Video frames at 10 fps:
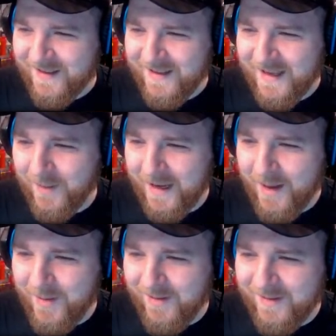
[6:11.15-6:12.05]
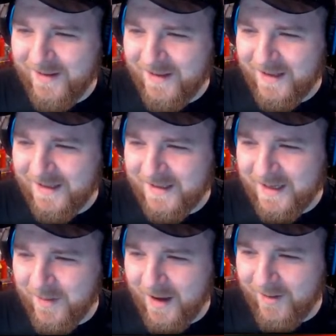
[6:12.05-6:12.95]
Keep Got my ammo. Keep
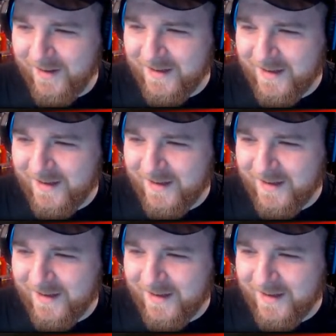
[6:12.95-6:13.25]
one. going.